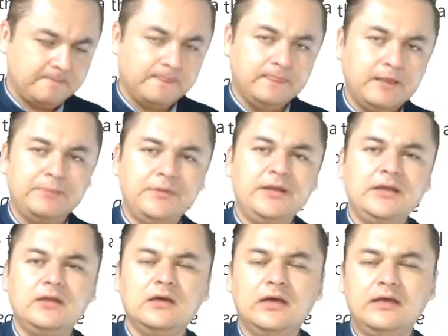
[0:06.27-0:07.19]
the
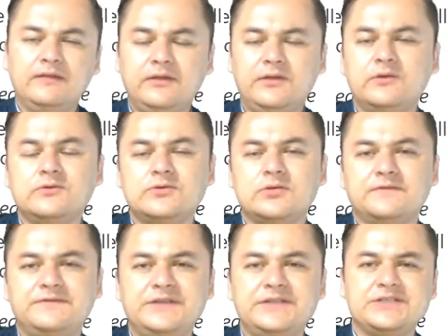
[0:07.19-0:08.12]
meaning and the use
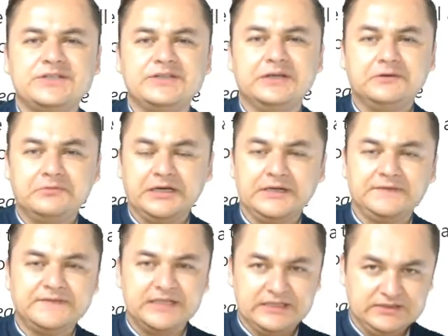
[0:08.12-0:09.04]
of these
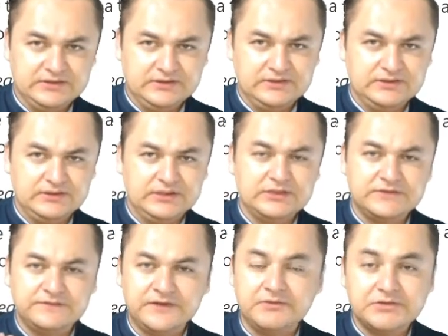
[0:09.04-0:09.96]
narrative tenses is
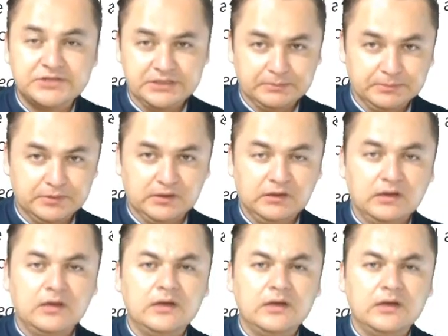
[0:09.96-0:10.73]
very simple.